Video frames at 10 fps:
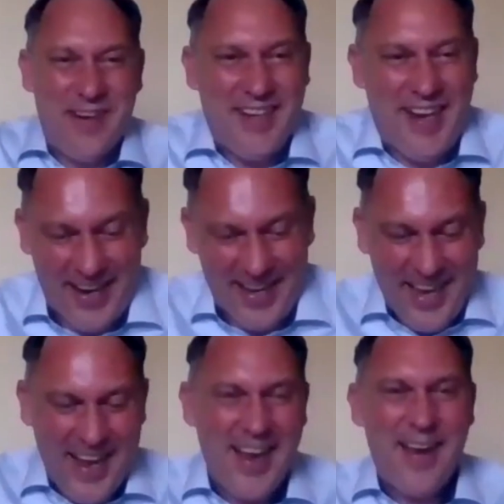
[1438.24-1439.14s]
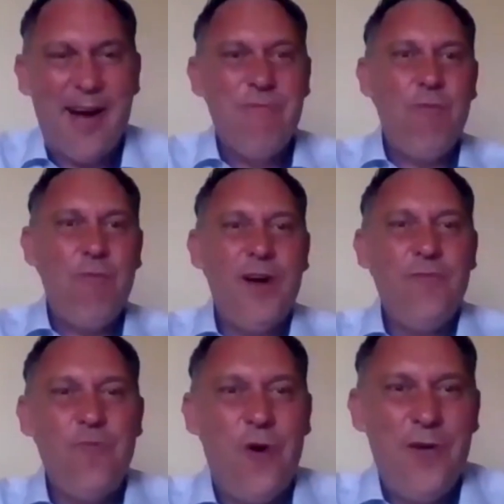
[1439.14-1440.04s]
I have
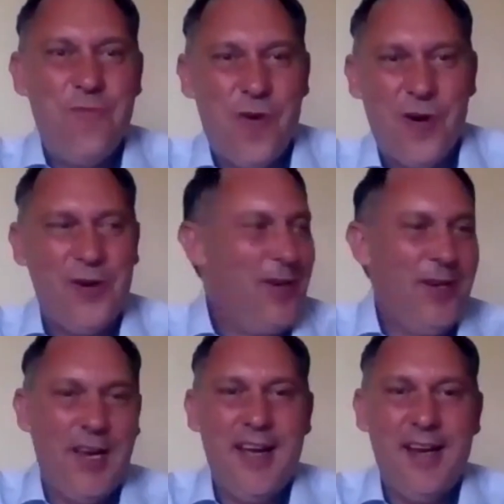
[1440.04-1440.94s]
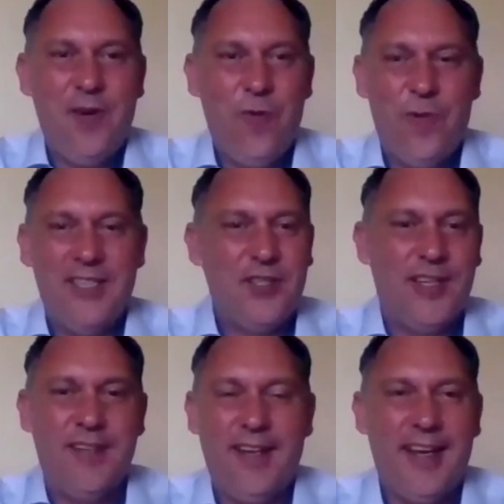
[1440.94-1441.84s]
one more
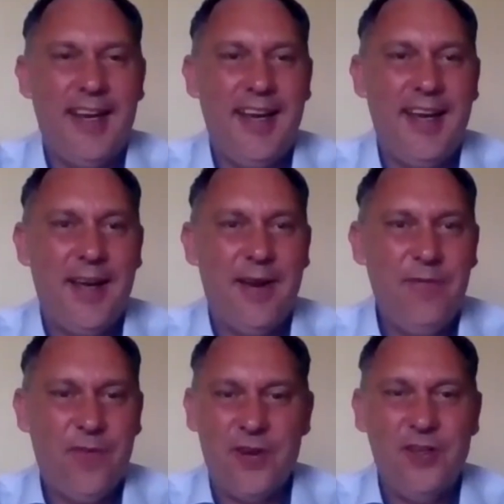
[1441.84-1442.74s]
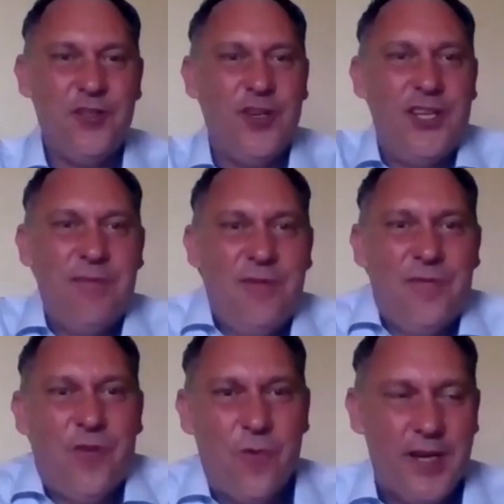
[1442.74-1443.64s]
question for you, Shonté, before